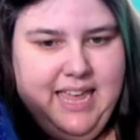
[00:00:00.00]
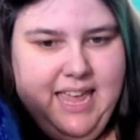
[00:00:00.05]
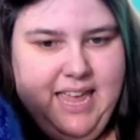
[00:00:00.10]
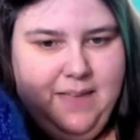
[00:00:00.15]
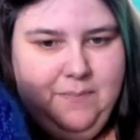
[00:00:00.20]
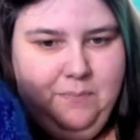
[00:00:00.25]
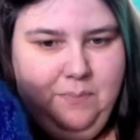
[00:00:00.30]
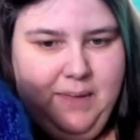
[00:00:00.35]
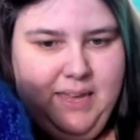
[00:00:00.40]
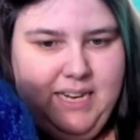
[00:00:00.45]

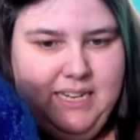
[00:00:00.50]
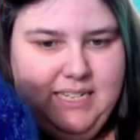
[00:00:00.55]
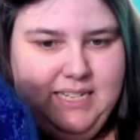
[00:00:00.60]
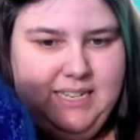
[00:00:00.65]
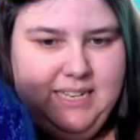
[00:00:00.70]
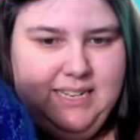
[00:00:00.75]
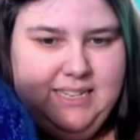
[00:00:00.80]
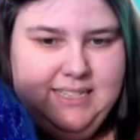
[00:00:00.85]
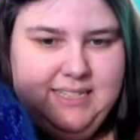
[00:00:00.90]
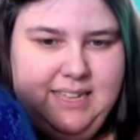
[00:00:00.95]
hand
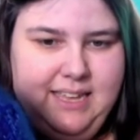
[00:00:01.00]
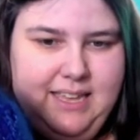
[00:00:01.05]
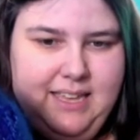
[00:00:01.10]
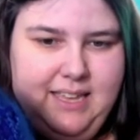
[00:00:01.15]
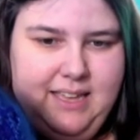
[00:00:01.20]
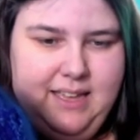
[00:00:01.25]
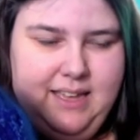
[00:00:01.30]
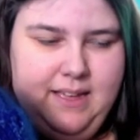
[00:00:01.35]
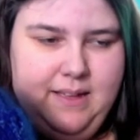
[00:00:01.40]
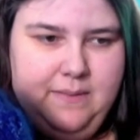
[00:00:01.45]
painted is like
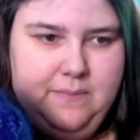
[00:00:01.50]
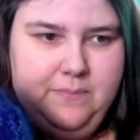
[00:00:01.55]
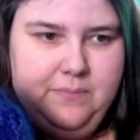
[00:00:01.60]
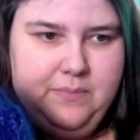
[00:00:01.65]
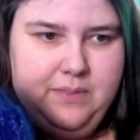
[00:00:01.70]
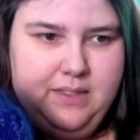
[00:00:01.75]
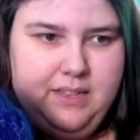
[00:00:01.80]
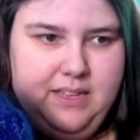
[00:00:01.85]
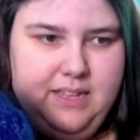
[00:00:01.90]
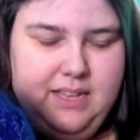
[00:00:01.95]

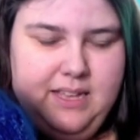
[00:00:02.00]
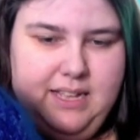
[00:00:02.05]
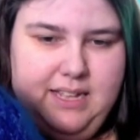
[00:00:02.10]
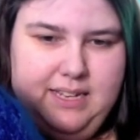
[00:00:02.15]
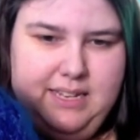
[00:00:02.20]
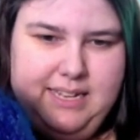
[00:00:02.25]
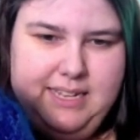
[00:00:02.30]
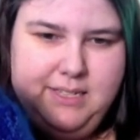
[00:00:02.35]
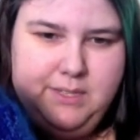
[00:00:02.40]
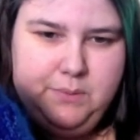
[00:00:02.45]
a
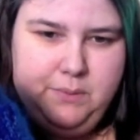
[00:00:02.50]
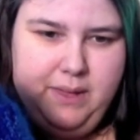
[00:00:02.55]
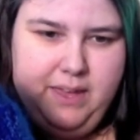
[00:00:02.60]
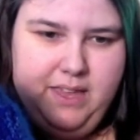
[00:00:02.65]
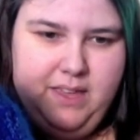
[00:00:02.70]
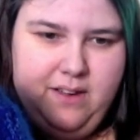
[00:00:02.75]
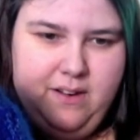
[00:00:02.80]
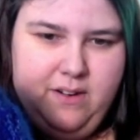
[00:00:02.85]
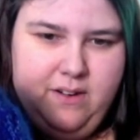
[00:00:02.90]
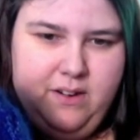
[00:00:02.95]
lace
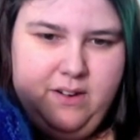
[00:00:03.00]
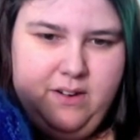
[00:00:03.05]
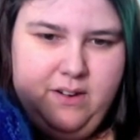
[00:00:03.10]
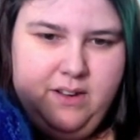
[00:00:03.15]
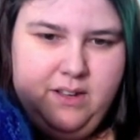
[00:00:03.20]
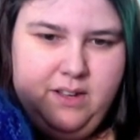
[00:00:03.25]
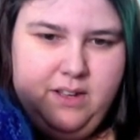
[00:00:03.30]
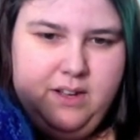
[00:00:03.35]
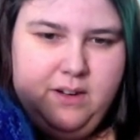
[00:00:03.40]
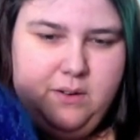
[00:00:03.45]
weight yarn
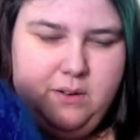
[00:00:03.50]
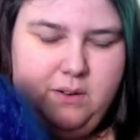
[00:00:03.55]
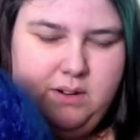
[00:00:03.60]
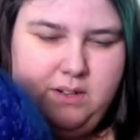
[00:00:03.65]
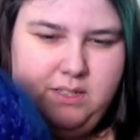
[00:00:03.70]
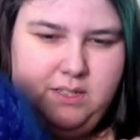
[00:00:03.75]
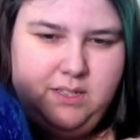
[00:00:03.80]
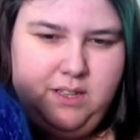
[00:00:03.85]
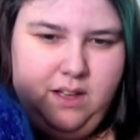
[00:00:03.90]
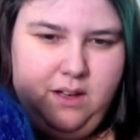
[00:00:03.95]
or a
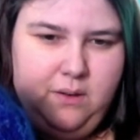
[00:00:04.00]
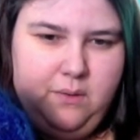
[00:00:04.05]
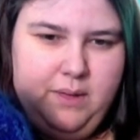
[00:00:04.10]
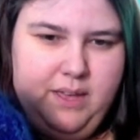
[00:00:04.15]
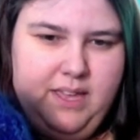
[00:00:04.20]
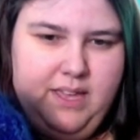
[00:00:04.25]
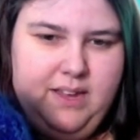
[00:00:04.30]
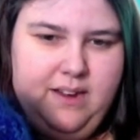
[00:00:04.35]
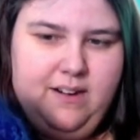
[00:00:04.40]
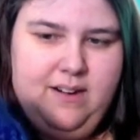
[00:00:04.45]
sock
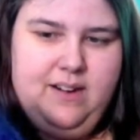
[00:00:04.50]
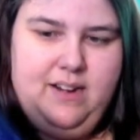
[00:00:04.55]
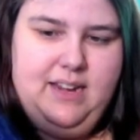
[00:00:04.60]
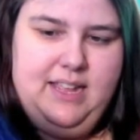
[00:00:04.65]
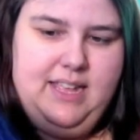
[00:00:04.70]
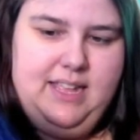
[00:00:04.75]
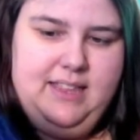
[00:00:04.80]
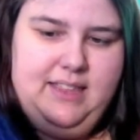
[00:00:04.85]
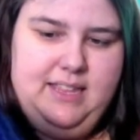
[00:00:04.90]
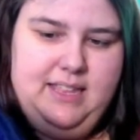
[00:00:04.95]
weight yarn,
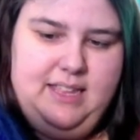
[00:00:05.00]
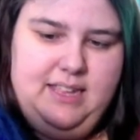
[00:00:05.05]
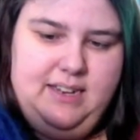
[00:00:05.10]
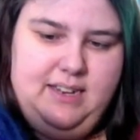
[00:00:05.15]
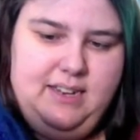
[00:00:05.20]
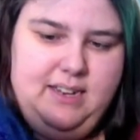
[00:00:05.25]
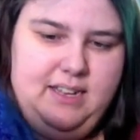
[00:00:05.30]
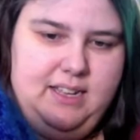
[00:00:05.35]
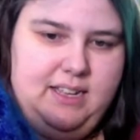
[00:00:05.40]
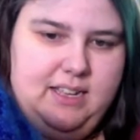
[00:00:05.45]
and
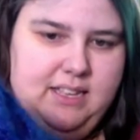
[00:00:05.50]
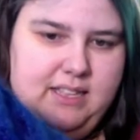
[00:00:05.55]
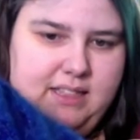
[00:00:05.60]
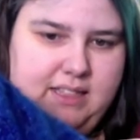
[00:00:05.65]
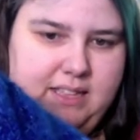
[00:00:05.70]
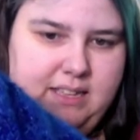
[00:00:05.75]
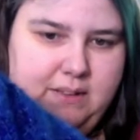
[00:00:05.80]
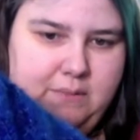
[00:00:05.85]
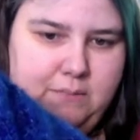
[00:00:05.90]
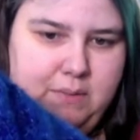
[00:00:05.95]
then
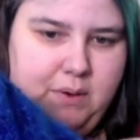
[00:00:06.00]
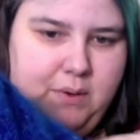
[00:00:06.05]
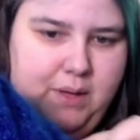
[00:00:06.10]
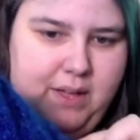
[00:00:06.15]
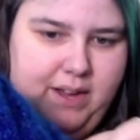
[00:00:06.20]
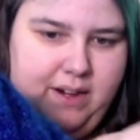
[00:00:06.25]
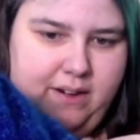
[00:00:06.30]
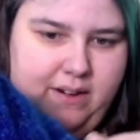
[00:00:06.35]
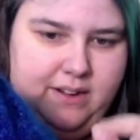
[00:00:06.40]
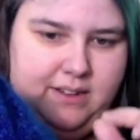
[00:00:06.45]
the
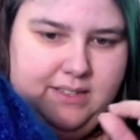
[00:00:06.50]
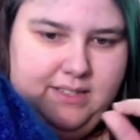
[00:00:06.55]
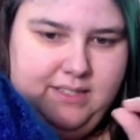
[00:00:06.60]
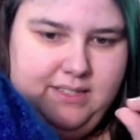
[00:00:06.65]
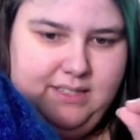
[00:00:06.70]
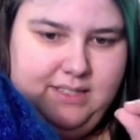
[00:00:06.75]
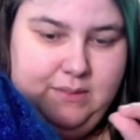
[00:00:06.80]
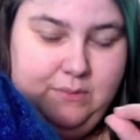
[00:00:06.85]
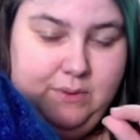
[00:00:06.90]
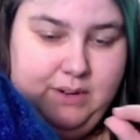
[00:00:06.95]
mohair
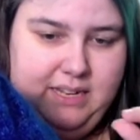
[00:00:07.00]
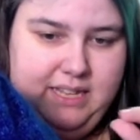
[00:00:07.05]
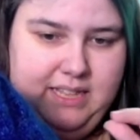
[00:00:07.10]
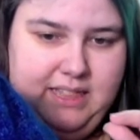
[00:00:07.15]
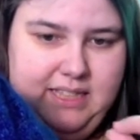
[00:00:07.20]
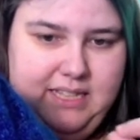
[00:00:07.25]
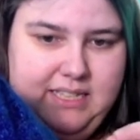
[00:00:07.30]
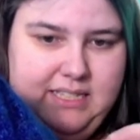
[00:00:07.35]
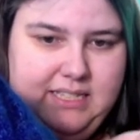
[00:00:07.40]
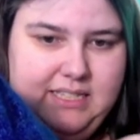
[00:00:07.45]
is really
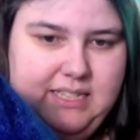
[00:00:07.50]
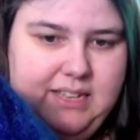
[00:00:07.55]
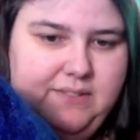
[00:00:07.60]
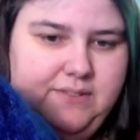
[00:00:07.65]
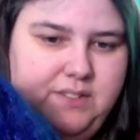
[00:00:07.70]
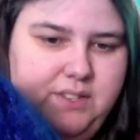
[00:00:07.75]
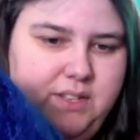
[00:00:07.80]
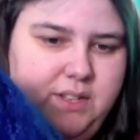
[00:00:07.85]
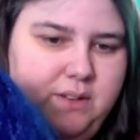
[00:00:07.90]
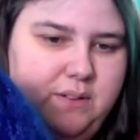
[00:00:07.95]
thin
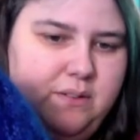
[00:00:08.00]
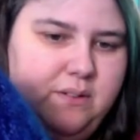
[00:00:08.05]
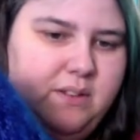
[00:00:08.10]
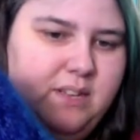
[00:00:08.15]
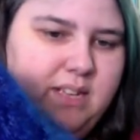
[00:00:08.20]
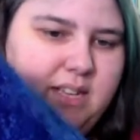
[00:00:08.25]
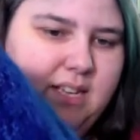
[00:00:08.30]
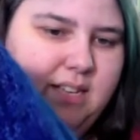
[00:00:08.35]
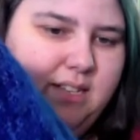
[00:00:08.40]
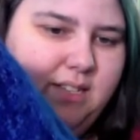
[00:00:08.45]
stuff too.
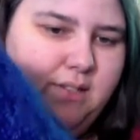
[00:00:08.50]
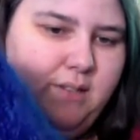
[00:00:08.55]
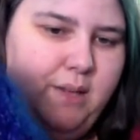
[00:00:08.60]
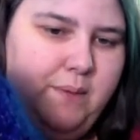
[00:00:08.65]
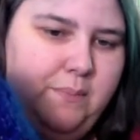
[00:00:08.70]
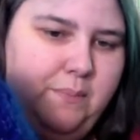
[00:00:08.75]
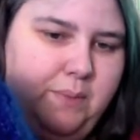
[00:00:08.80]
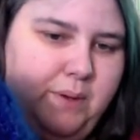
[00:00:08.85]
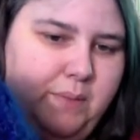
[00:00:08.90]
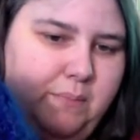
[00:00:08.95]
So
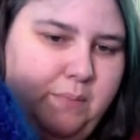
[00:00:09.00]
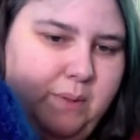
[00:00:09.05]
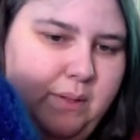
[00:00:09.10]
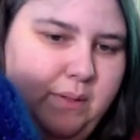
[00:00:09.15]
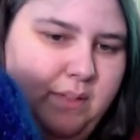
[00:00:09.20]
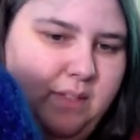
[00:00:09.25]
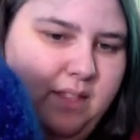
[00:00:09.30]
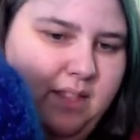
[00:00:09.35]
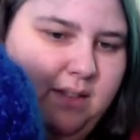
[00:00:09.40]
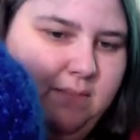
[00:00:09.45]
I put
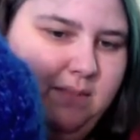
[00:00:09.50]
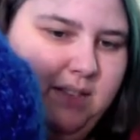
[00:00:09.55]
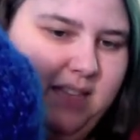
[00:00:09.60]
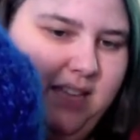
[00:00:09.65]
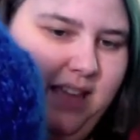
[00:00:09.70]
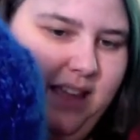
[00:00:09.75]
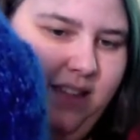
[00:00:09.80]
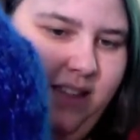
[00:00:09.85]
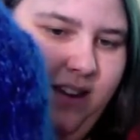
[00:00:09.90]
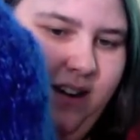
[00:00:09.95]
both of them
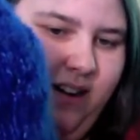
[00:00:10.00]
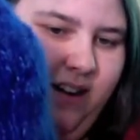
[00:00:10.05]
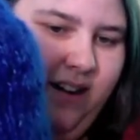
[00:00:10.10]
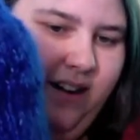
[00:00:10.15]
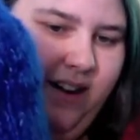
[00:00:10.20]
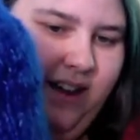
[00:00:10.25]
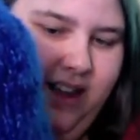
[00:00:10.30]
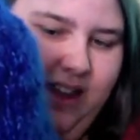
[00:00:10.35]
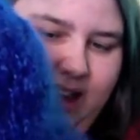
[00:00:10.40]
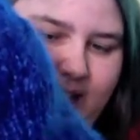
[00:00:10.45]
together,
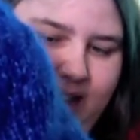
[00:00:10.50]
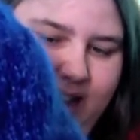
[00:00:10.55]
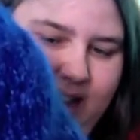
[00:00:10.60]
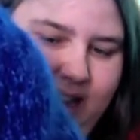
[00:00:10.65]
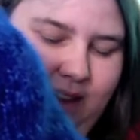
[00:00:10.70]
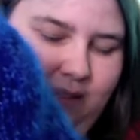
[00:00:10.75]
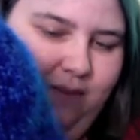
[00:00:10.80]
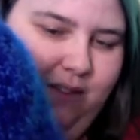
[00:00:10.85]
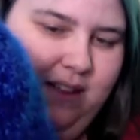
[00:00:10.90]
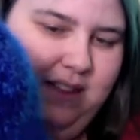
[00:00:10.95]
and
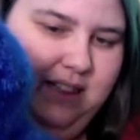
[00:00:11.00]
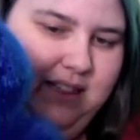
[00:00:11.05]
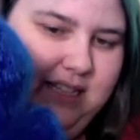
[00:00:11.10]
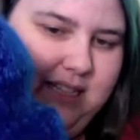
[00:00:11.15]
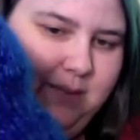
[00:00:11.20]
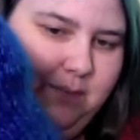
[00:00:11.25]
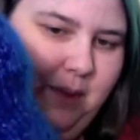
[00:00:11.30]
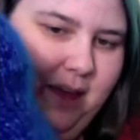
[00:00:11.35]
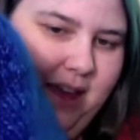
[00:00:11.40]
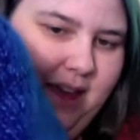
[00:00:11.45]
I found
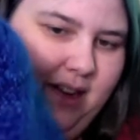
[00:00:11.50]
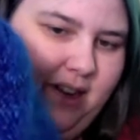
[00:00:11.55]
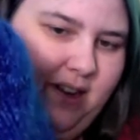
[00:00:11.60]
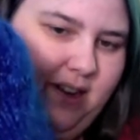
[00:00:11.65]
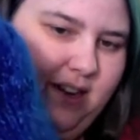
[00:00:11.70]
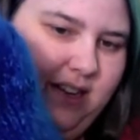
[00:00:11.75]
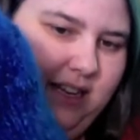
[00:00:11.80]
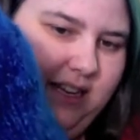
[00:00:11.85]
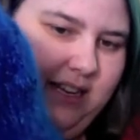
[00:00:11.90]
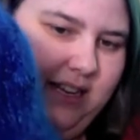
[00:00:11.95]
this
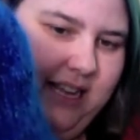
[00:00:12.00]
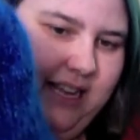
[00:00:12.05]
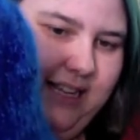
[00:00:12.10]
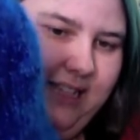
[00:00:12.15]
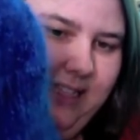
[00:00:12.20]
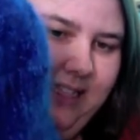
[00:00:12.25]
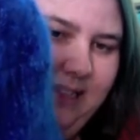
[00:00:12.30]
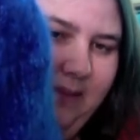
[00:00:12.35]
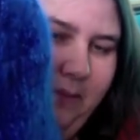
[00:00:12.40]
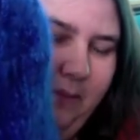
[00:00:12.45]
pattern online
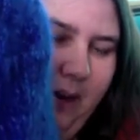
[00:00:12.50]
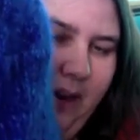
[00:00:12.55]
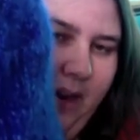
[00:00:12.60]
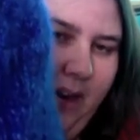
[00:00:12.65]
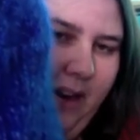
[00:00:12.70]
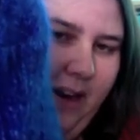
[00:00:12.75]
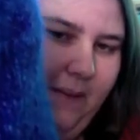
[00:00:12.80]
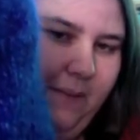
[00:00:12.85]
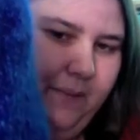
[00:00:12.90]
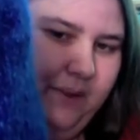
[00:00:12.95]

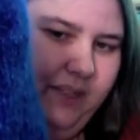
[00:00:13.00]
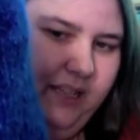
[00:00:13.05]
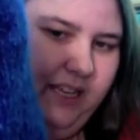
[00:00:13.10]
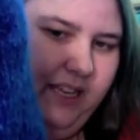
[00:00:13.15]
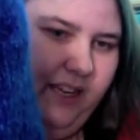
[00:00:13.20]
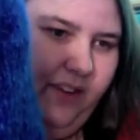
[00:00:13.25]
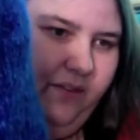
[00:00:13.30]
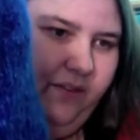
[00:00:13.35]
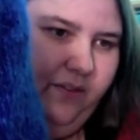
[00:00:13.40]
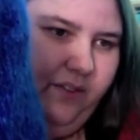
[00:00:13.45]
somewhere. I
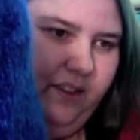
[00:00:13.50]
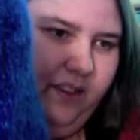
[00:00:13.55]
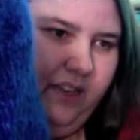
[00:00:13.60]
believe